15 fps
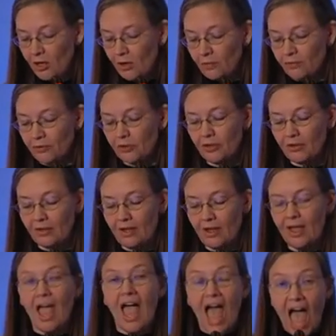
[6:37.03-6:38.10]
over
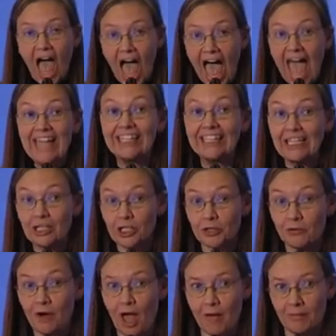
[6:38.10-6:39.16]
highly
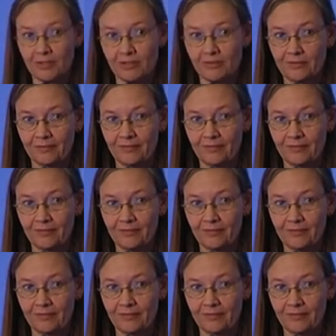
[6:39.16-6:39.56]
corrupt